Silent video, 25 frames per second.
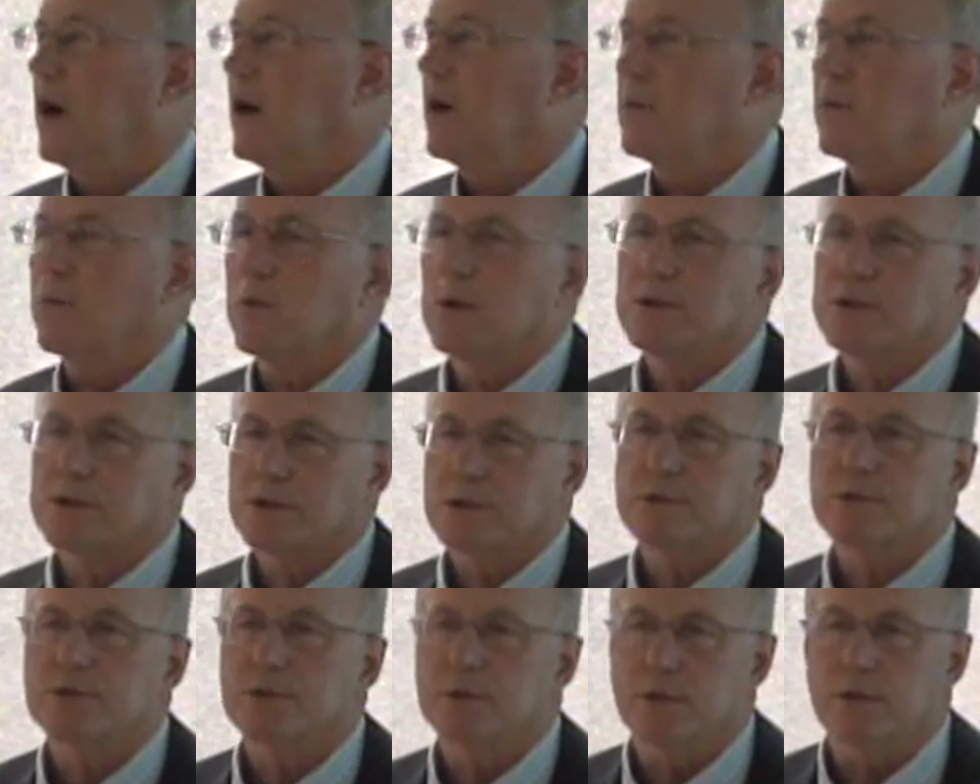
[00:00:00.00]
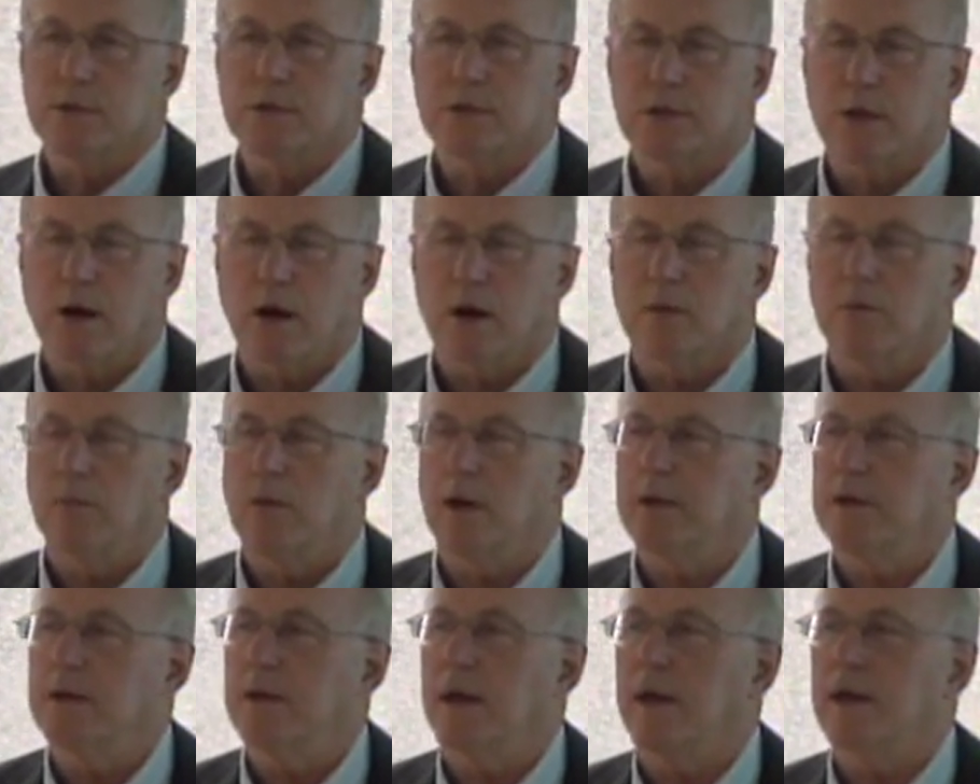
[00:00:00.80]
which is the entire
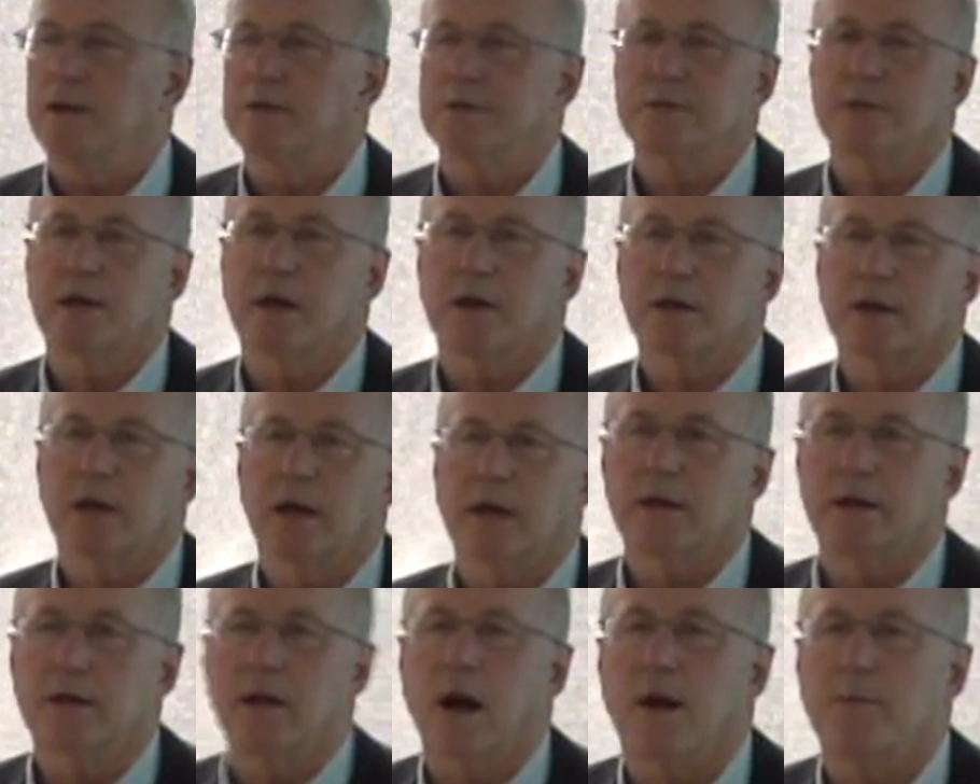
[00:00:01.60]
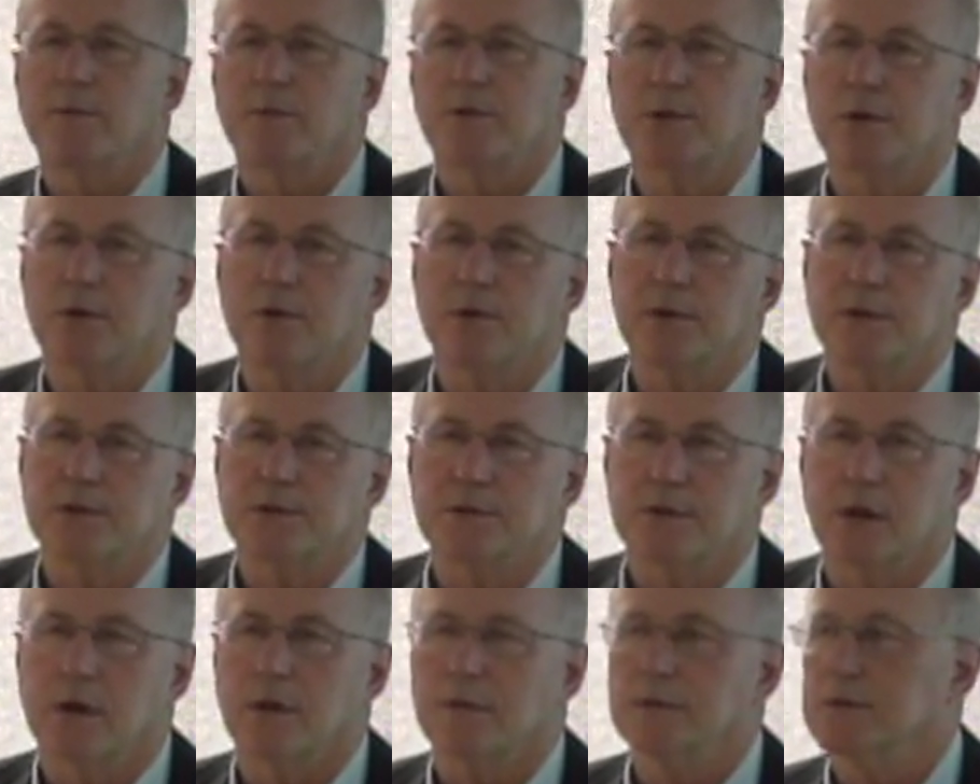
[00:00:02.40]
Monday is dedicated to Opportunity
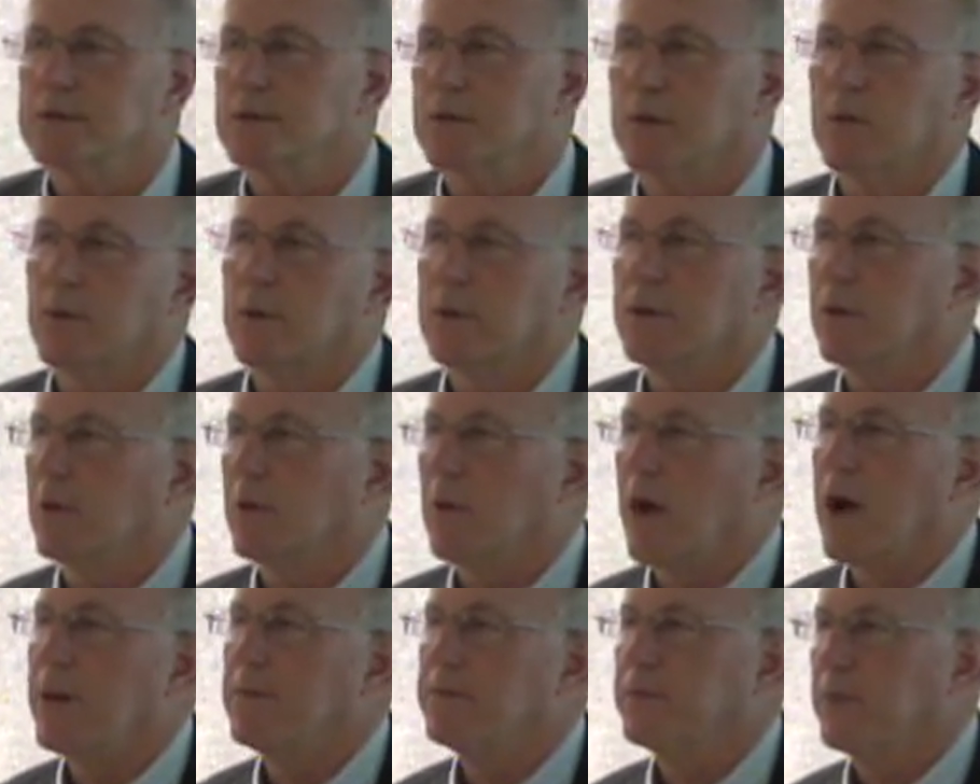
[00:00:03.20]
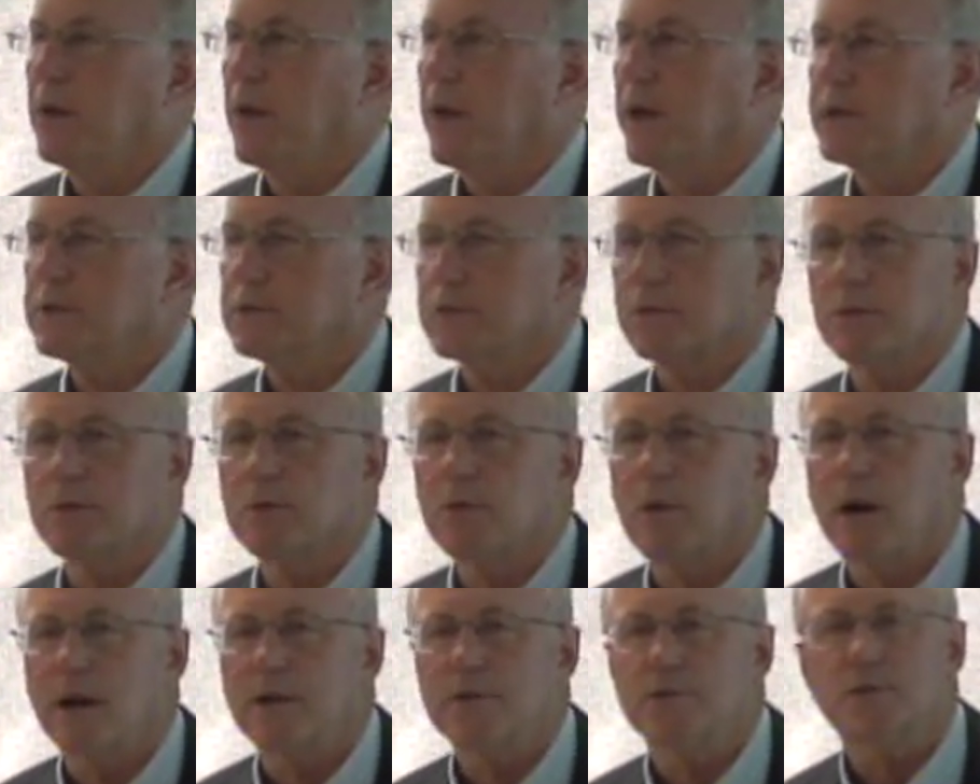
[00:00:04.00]
Zones. So we're in the right place with the
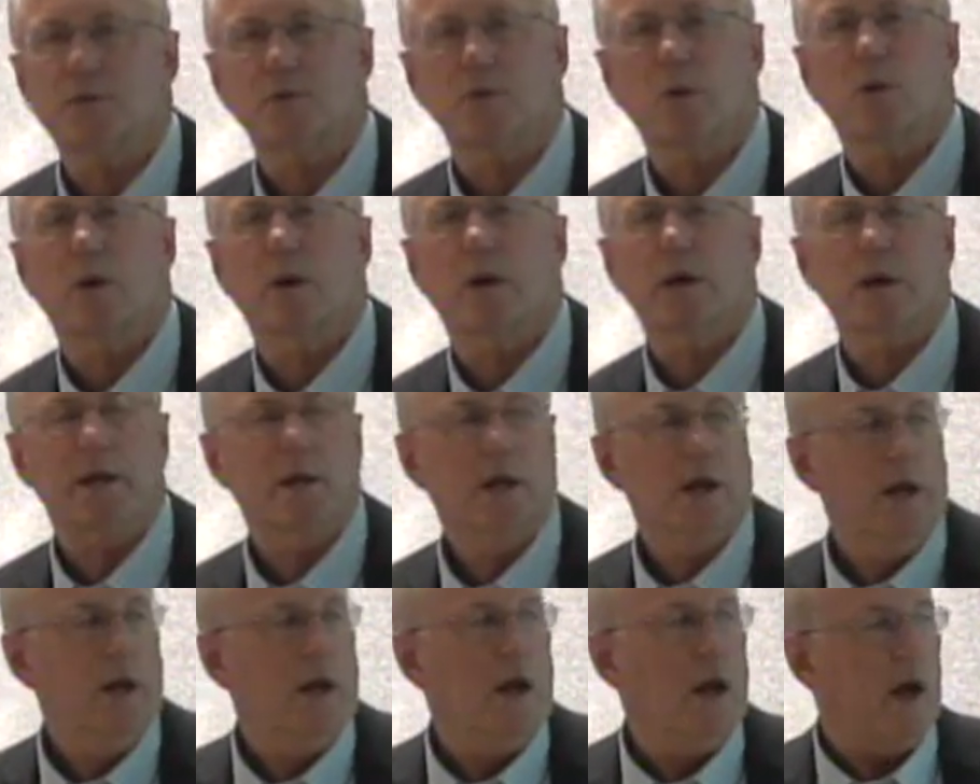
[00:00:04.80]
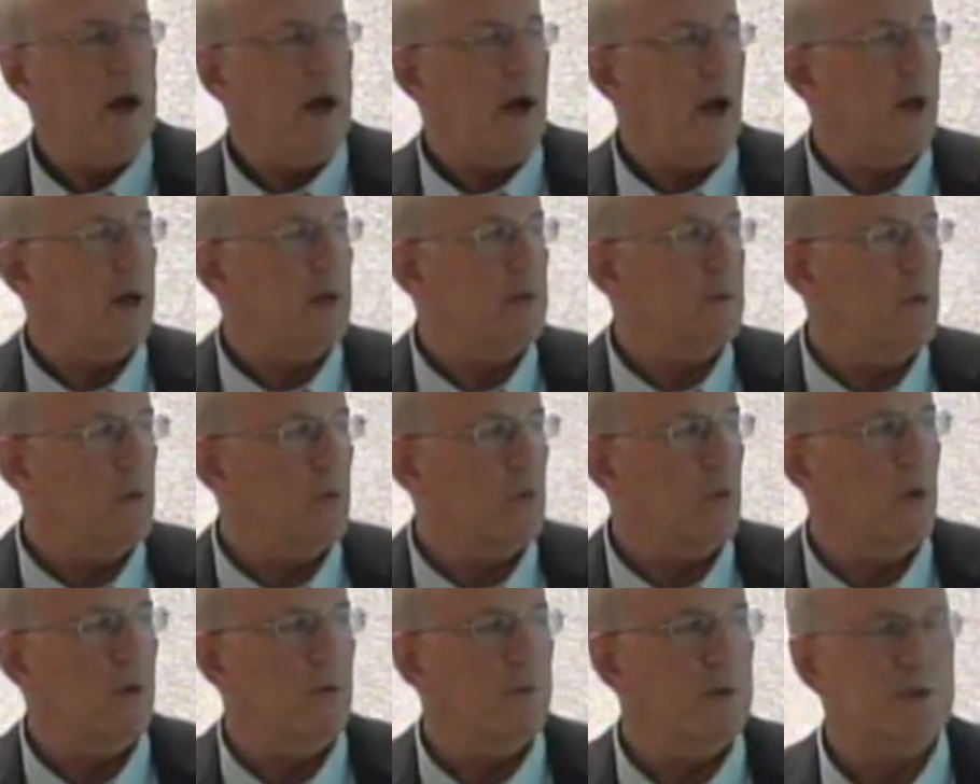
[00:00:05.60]
right story, and
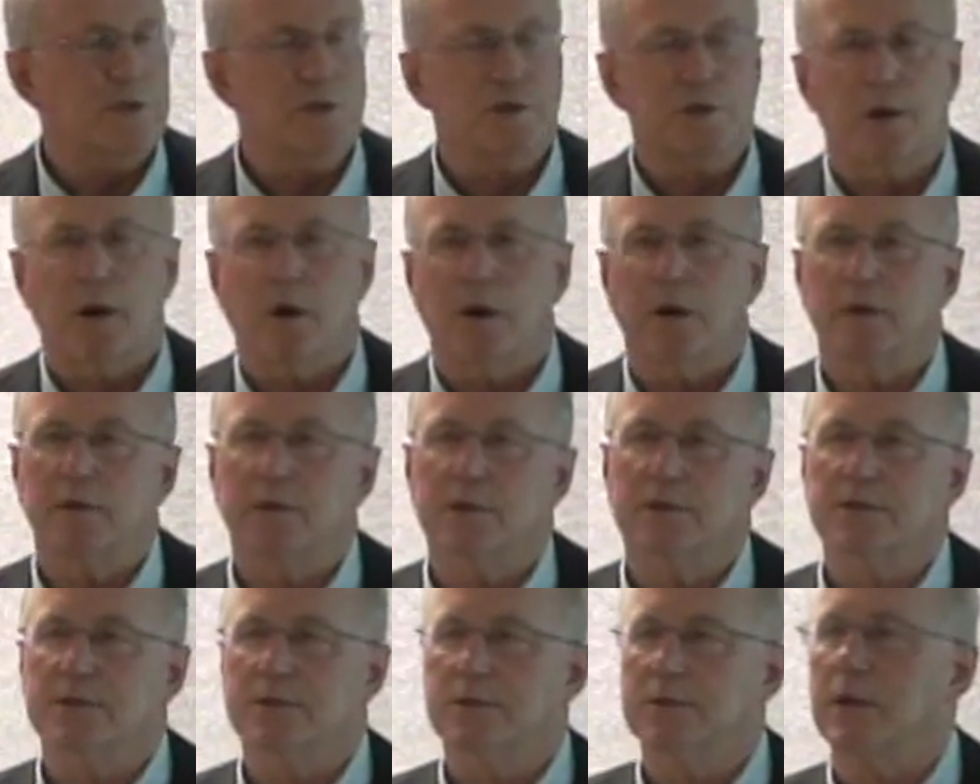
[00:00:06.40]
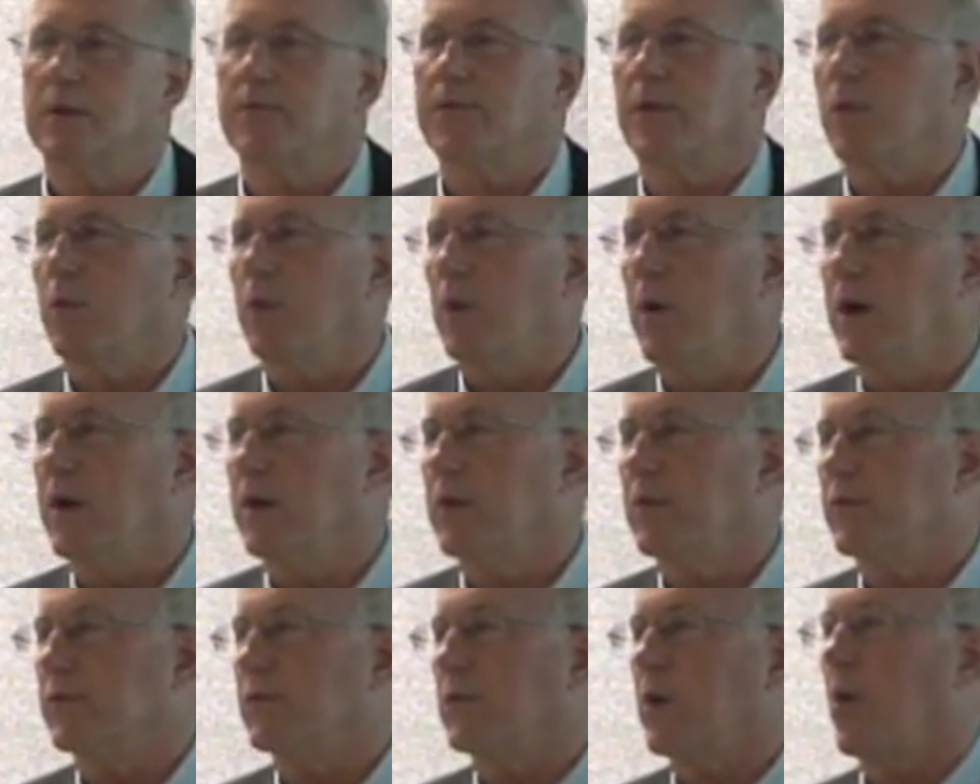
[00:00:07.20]
we'll be sharing this different way
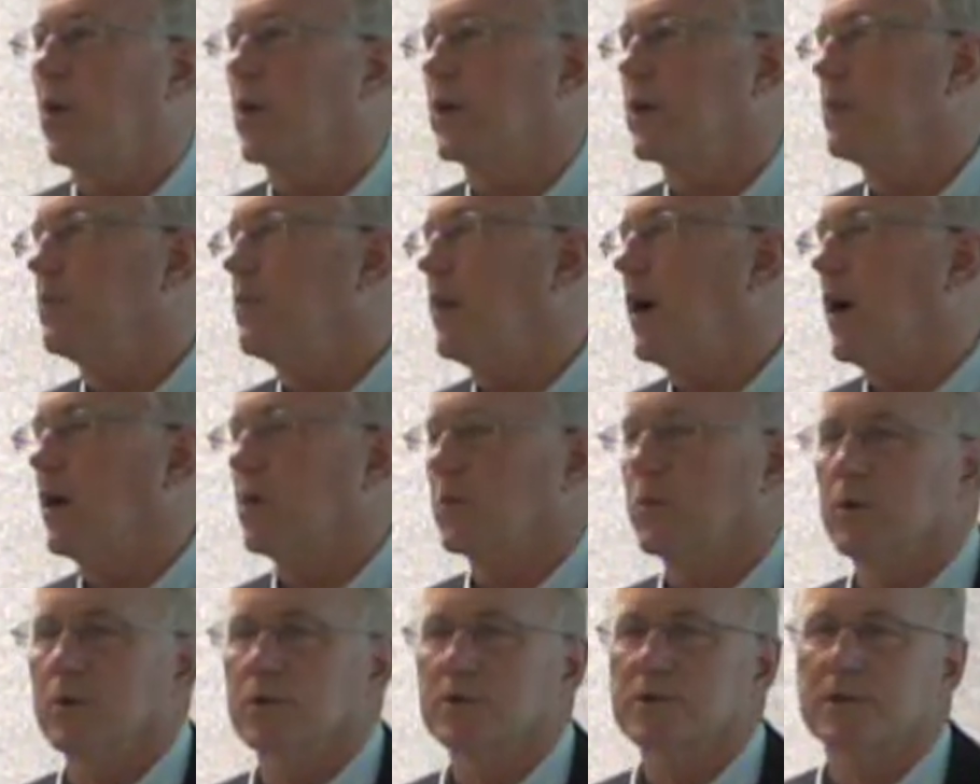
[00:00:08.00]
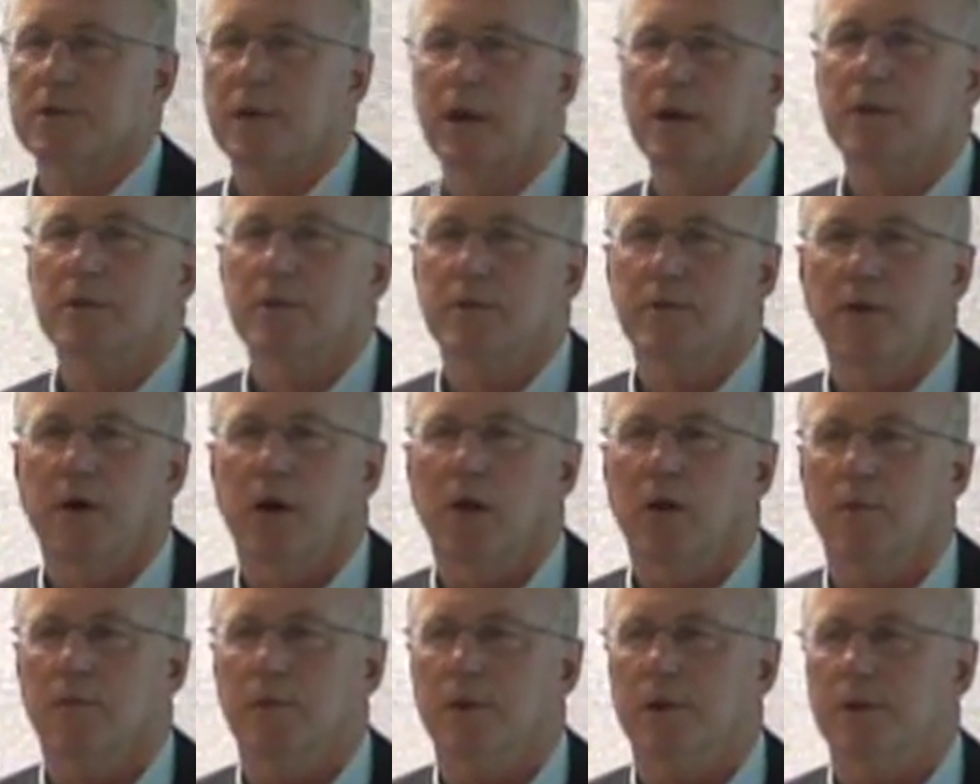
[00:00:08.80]
of going about real estate
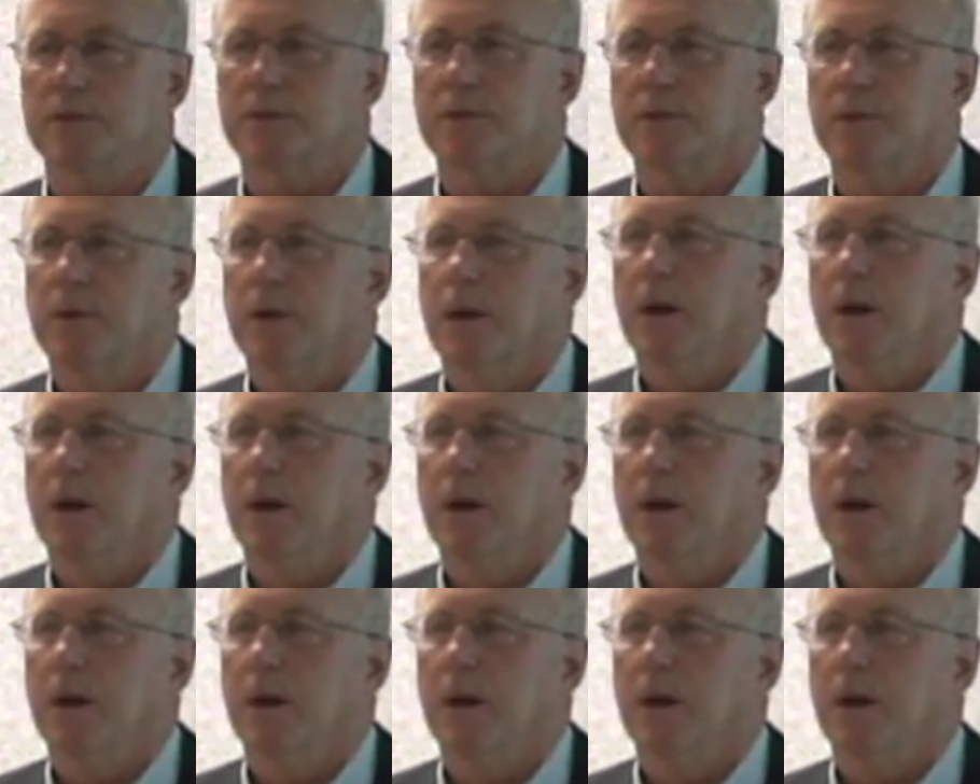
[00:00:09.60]
development.